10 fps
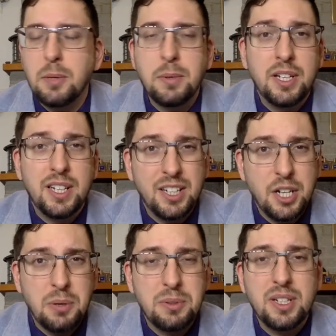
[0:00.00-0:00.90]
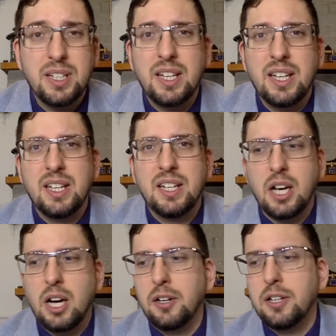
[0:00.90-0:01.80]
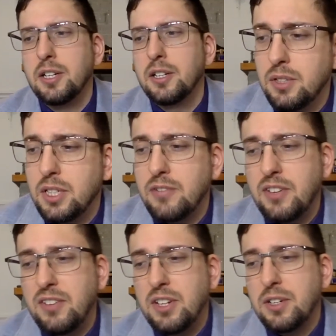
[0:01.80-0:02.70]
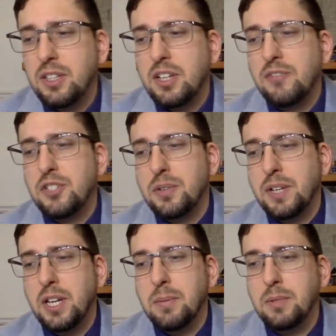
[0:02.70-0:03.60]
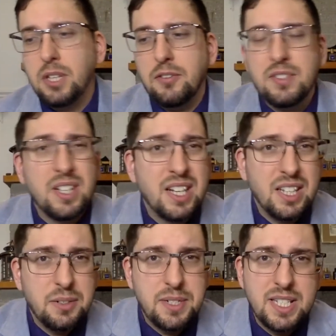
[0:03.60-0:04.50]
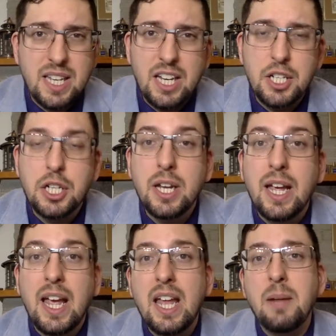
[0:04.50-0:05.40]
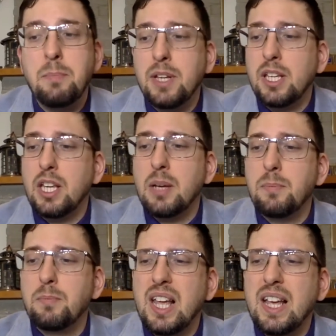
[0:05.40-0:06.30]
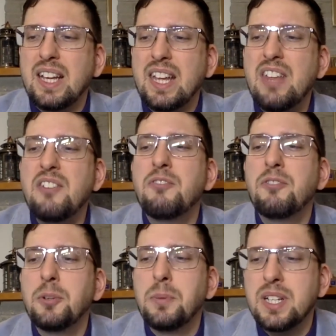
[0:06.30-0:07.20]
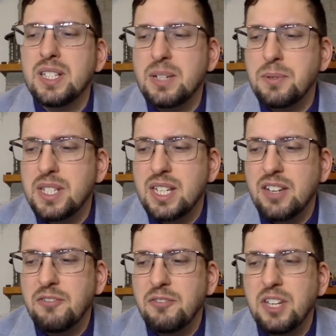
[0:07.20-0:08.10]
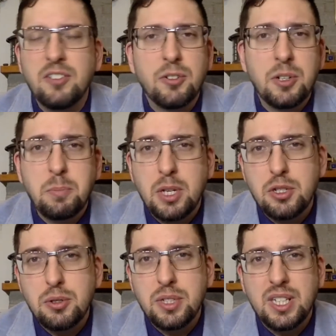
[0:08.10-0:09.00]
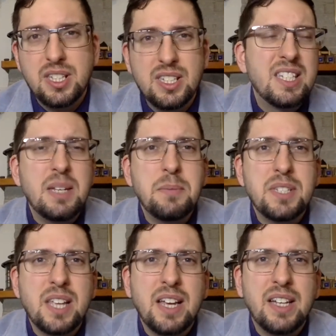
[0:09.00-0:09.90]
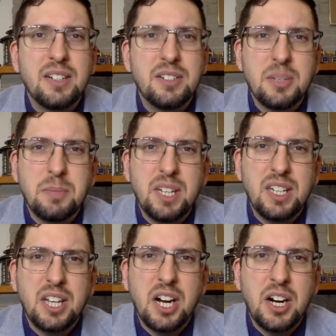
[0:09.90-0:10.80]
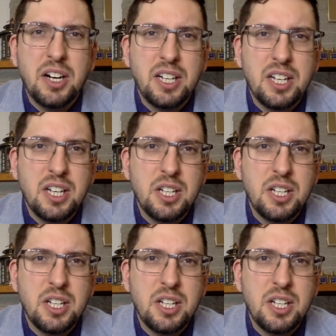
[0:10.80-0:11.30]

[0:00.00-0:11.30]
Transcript: dominating note in the heart. A lot of lavender, a lot of geranium, a lot of Clary Sage. And I'm picking up influence, I would say, of vetiver and patchouli. It seems like there's something dark and